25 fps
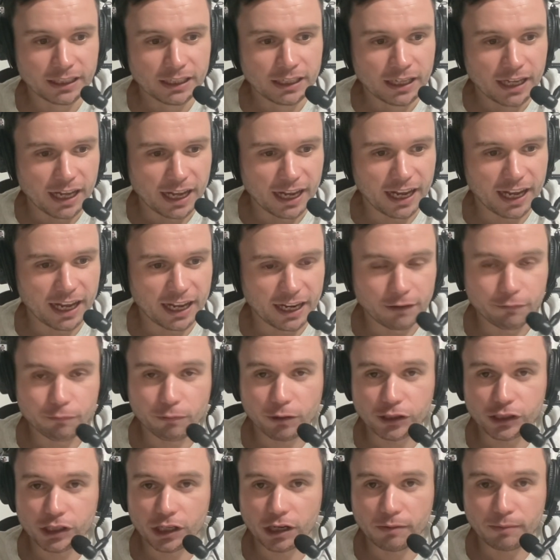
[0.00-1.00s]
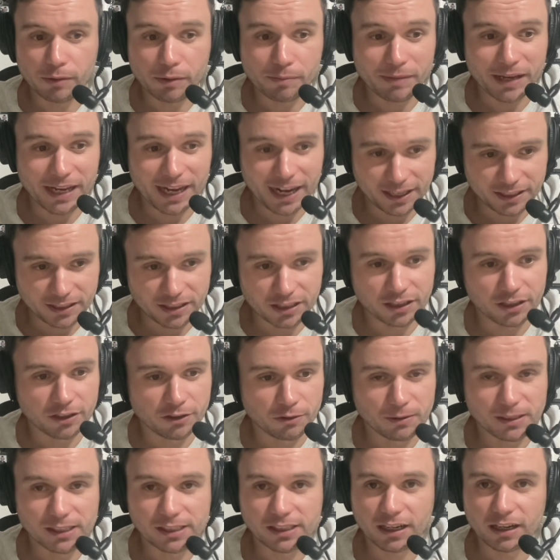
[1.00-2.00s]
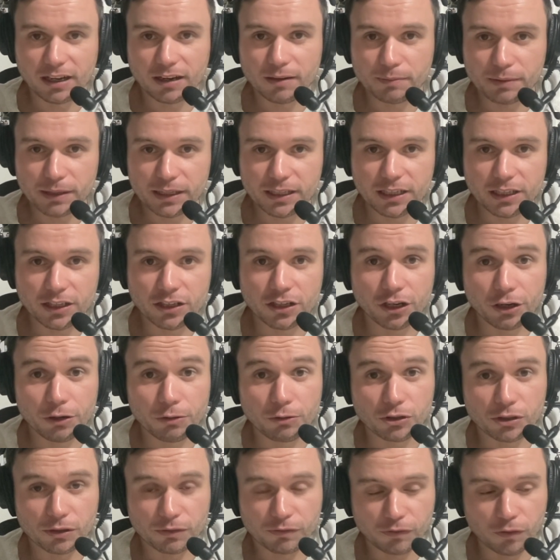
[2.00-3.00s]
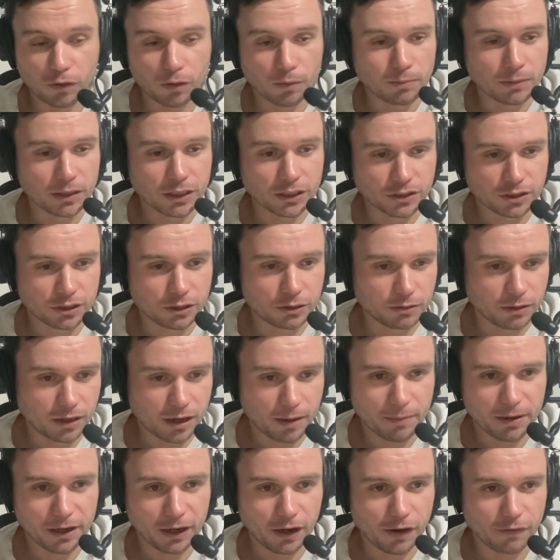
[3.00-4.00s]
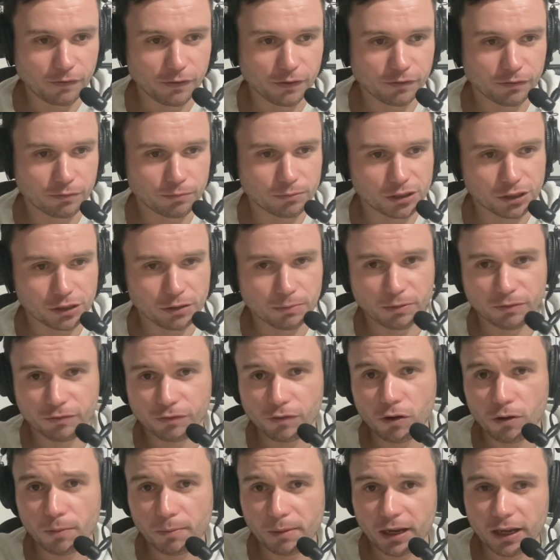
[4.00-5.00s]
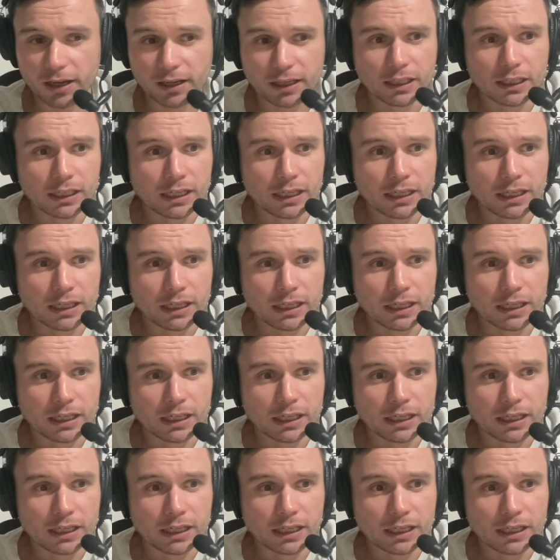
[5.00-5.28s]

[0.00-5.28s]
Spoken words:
in Rotoma Miata, who is going to be new to Formula 2, coming over from Super Formula.